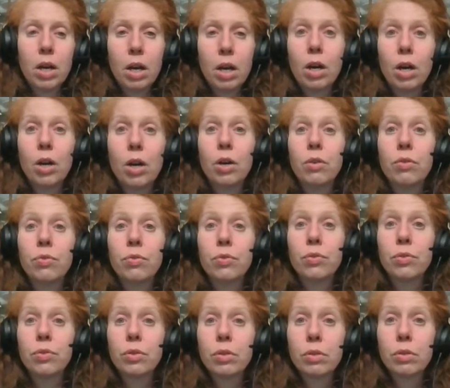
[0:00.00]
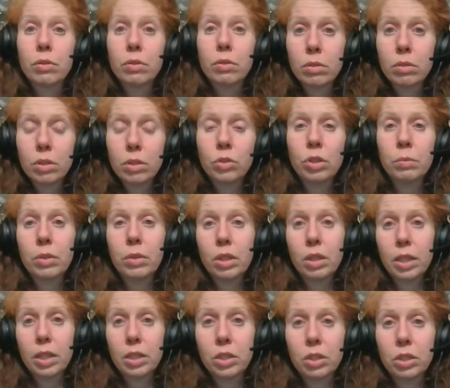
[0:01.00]
of the
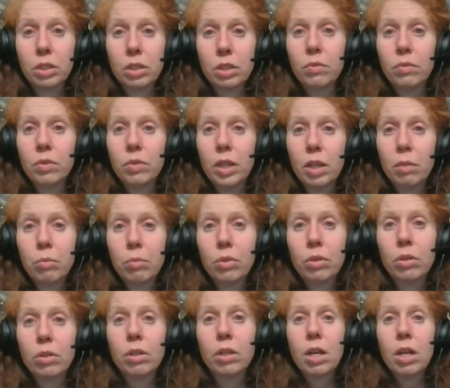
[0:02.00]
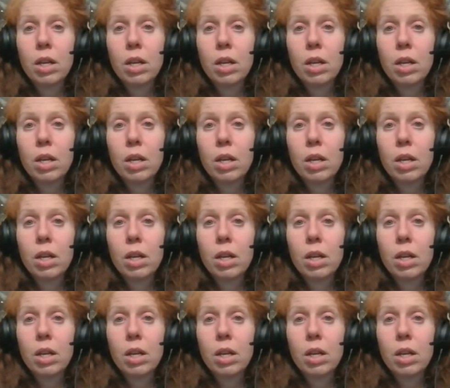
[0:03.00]
tribulation, of neighbor